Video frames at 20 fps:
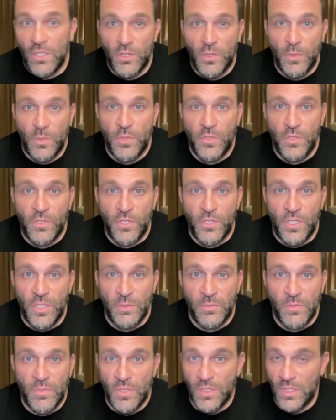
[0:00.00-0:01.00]

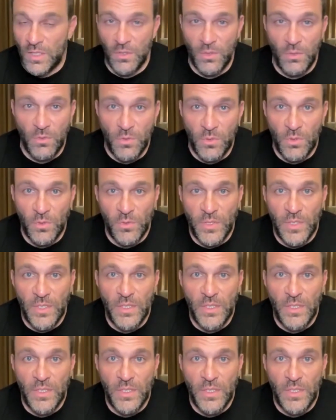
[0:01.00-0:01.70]
entrepreneurship so they can do their own